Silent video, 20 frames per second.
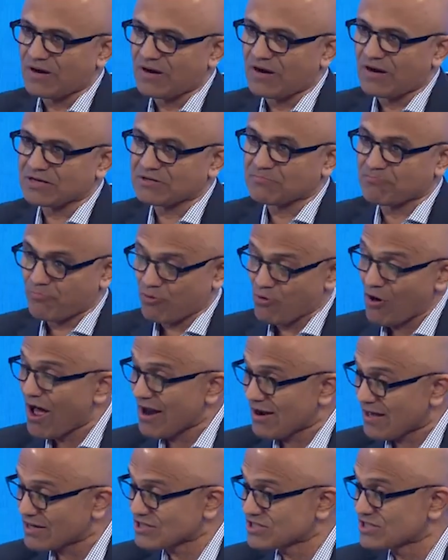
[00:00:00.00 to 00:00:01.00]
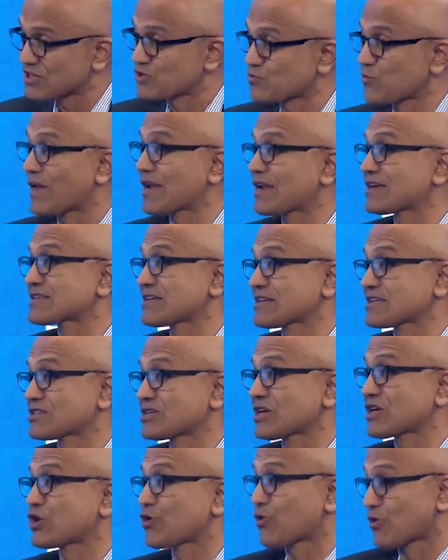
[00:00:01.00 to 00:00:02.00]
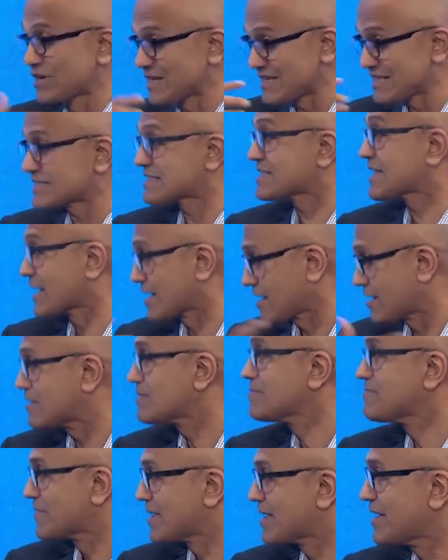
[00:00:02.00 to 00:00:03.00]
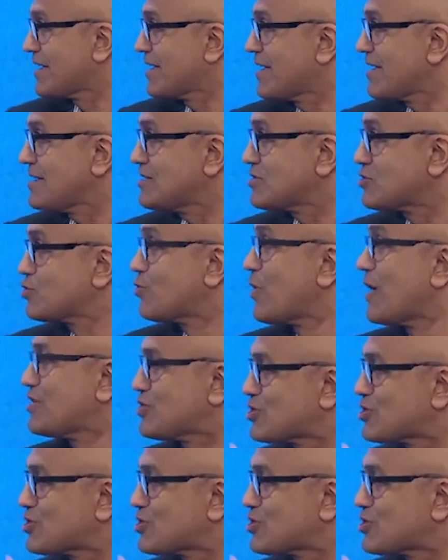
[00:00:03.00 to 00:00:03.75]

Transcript: uh, products as well as our security signal to